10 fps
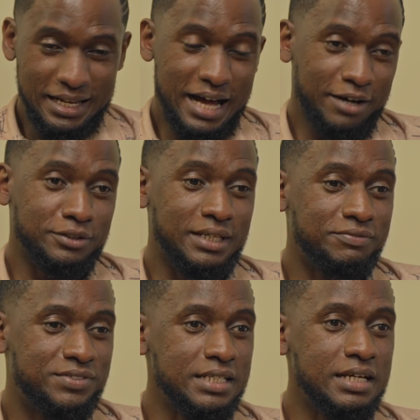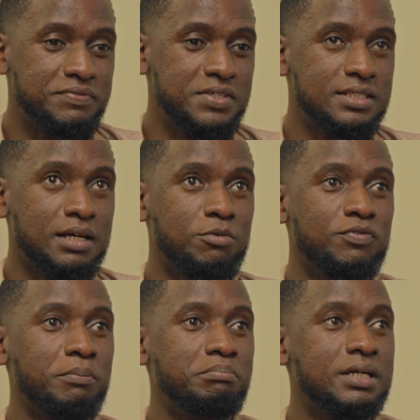Because I've seen some of
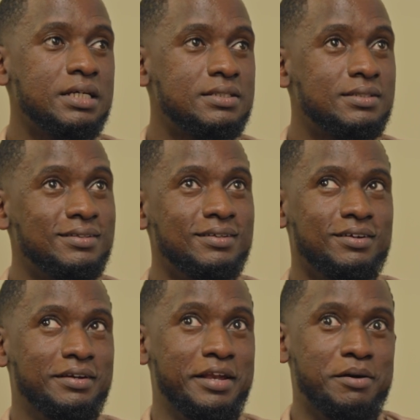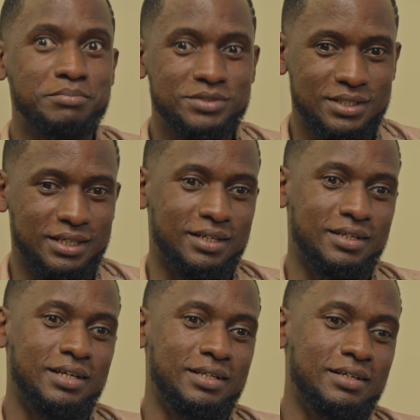the biggest names
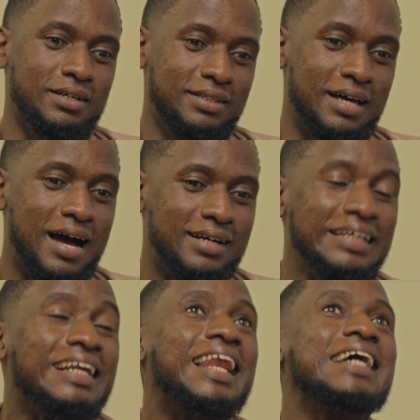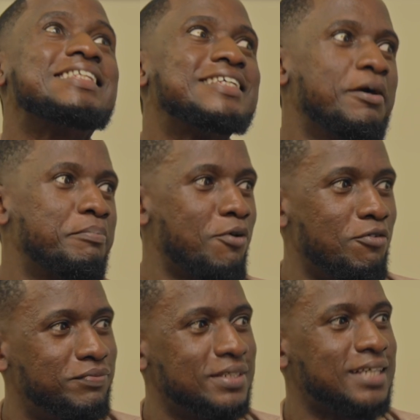in the acting landscape
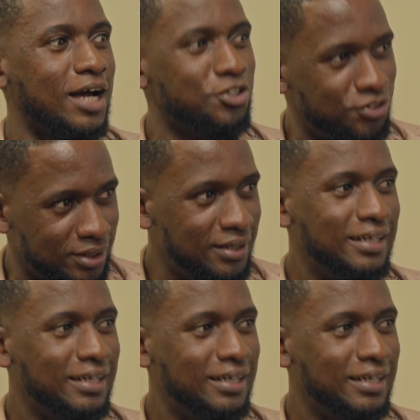of this country